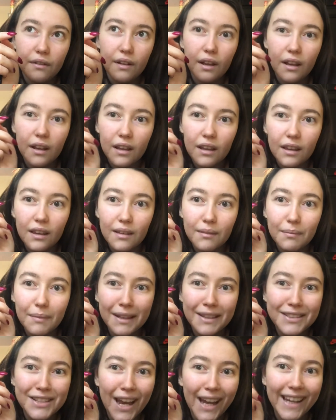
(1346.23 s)
Like, me
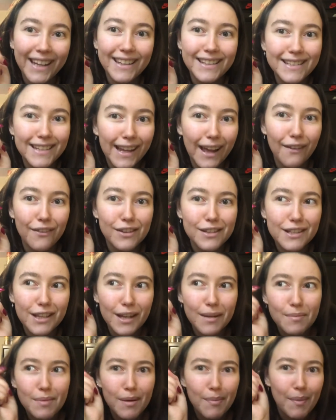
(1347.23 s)
and Jack eat together, so
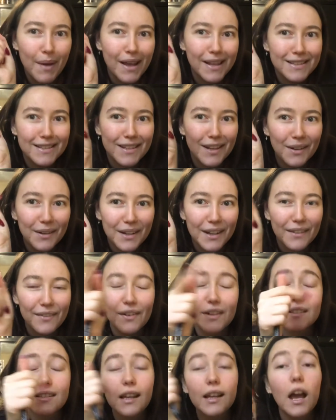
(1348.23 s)
he'd be a bit insulted if
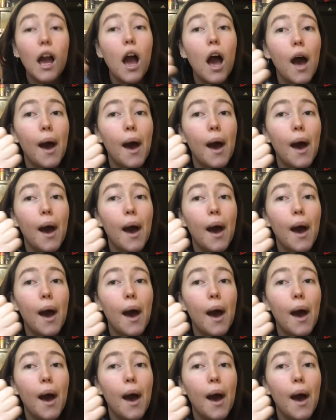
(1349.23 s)
I was like,